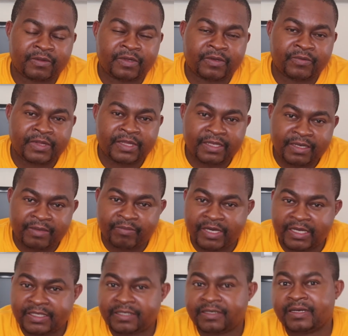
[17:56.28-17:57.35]
within a
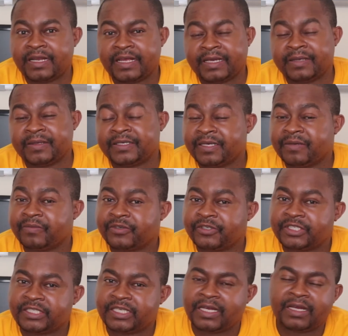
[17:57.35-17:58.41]
battery, like
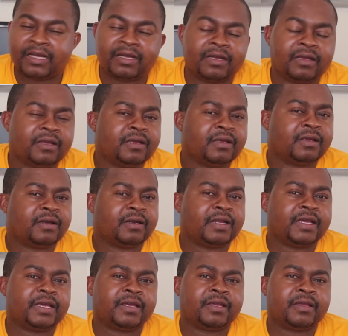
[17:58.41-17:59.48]
temperature,
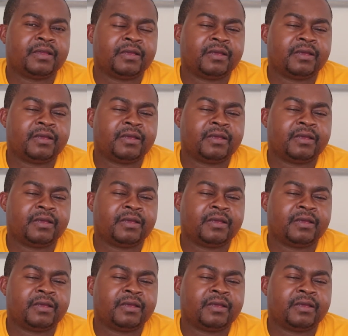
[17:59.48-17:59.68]
like